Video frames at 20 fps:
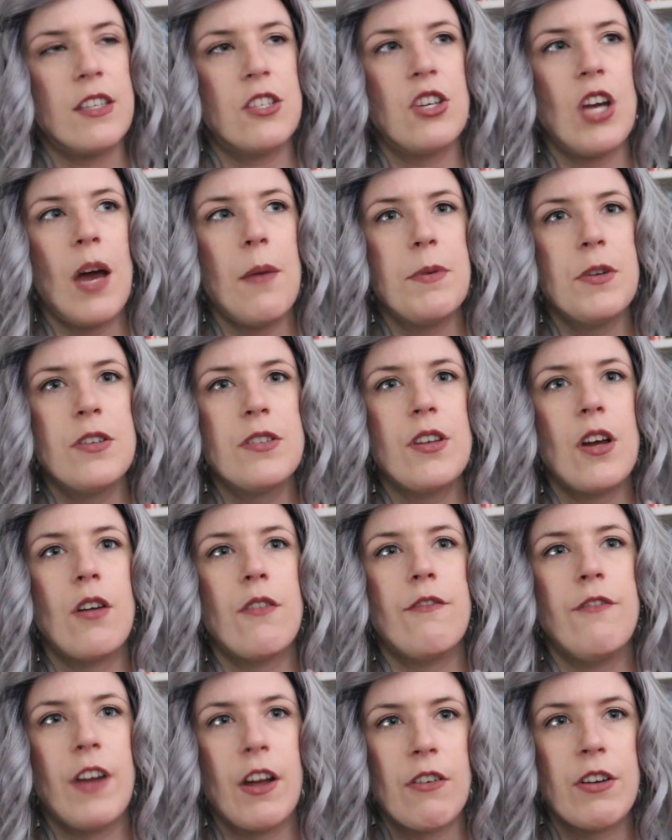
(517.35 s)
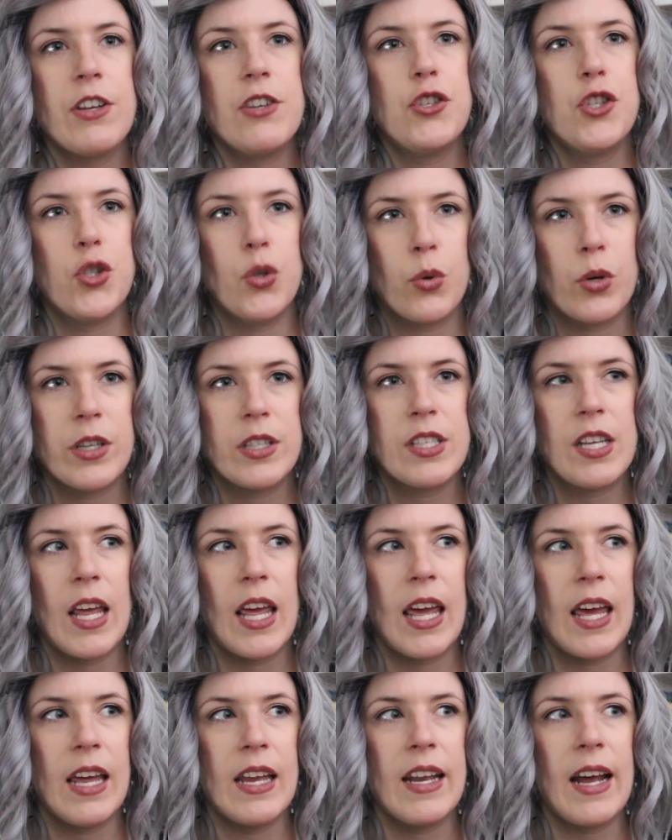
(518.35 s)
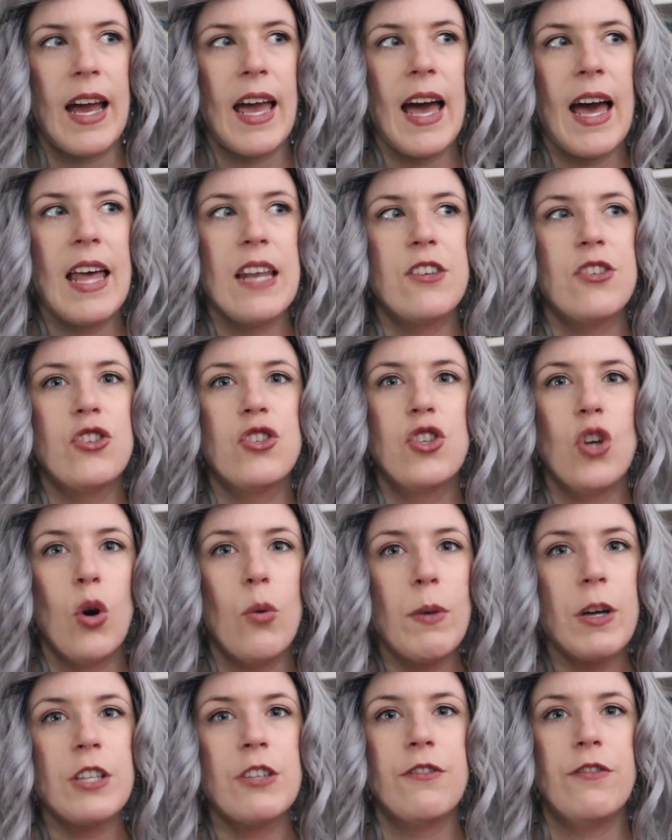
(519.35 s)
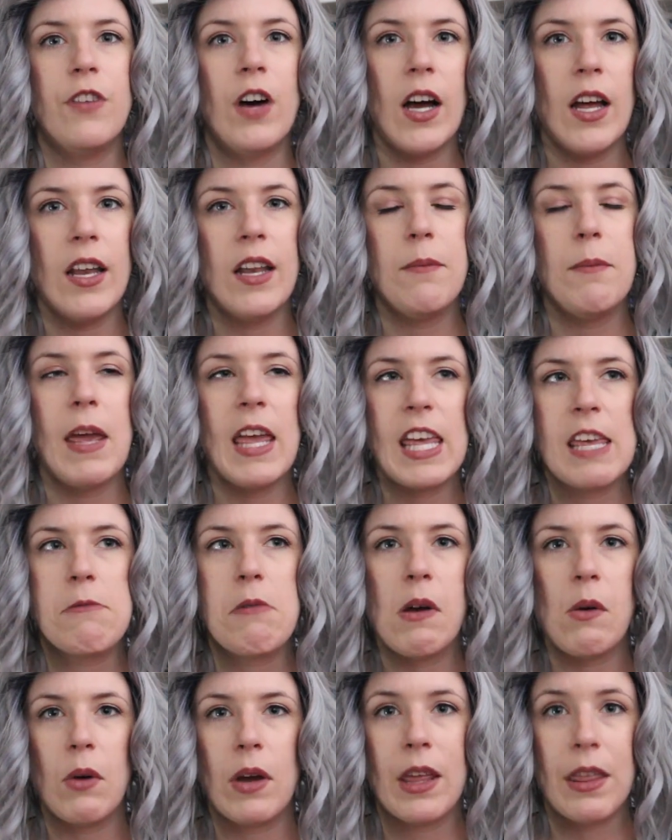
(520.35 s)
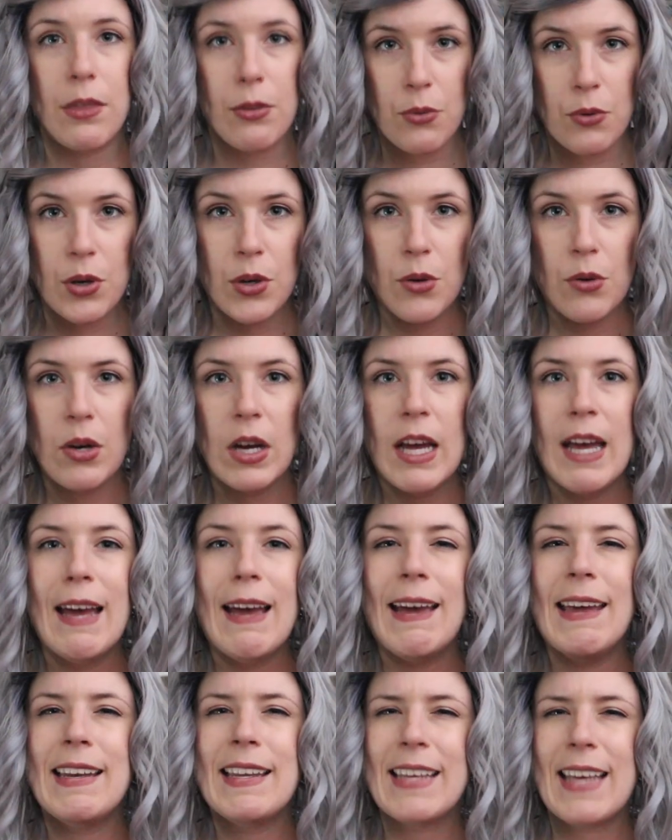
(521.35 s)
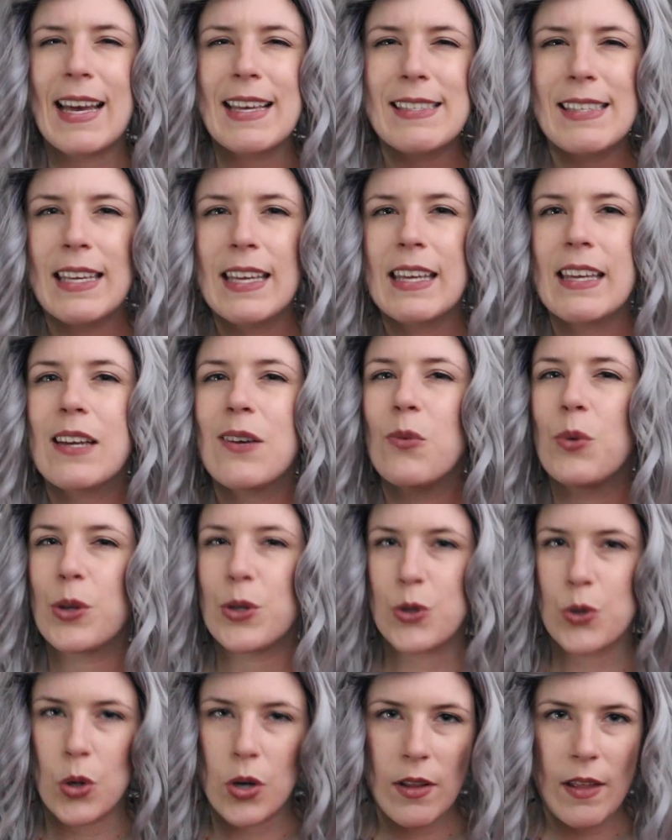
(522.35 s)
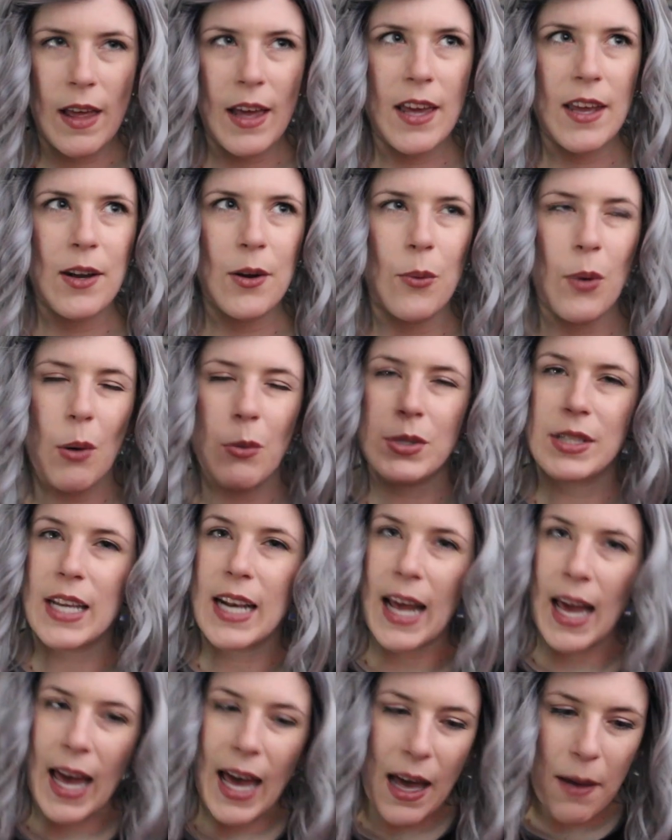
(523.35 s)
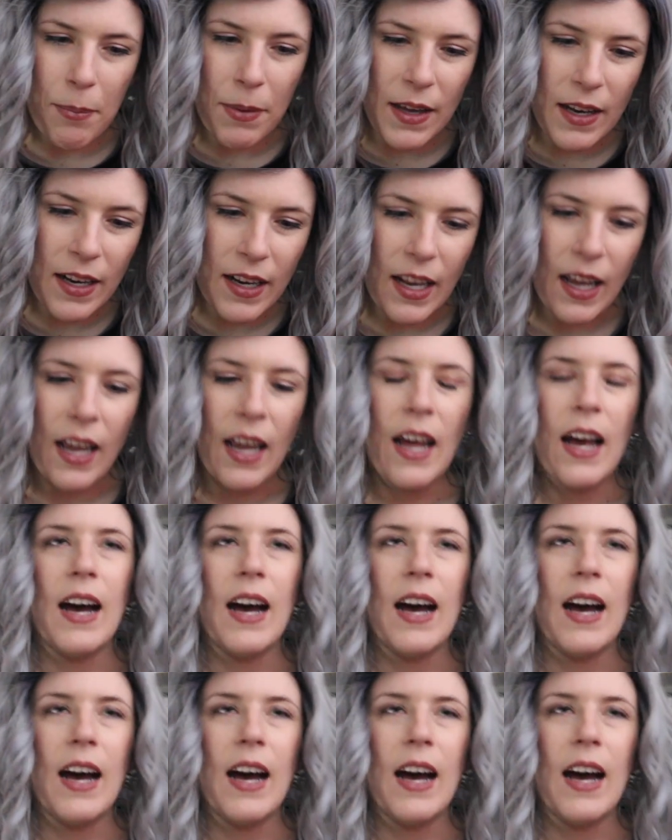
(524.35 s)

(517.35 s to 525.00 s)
The chapters are very short and I had so much fun making my way through and guessing with Jordaline what was gonna happen.